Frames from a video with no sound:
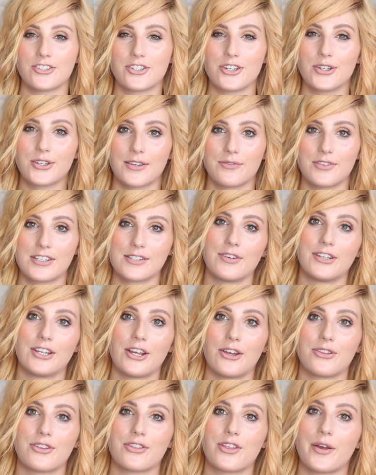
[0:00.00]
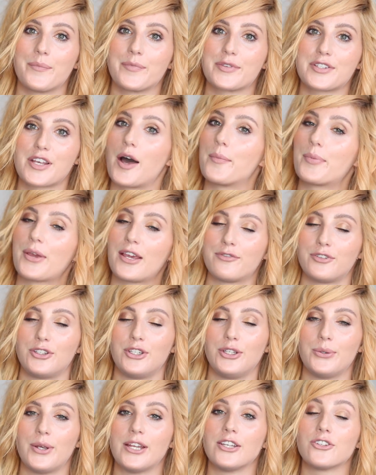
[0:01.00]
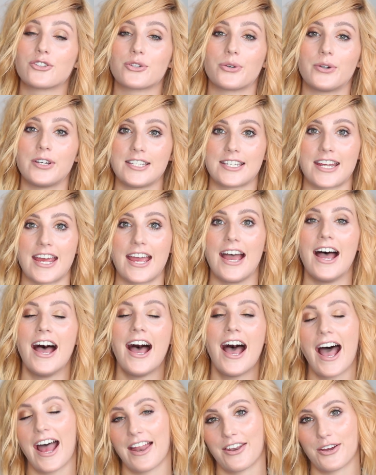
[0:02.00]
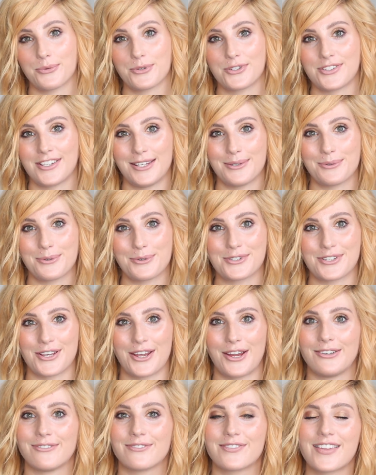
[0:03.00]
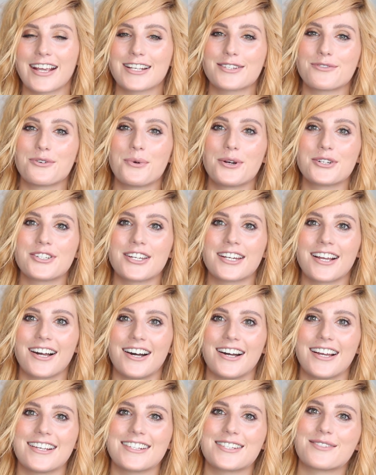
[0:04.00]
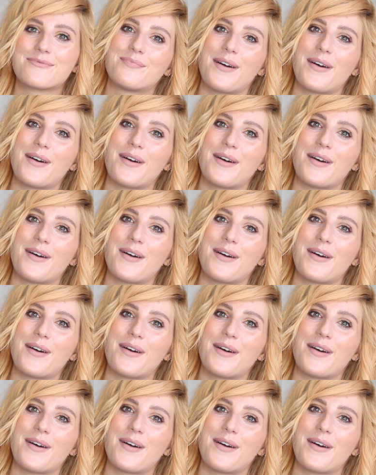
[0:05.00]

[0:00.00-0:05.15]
and do give this video the thumbs up if you enjoyed it, and I will see you all soon. Thanks for watching, guys.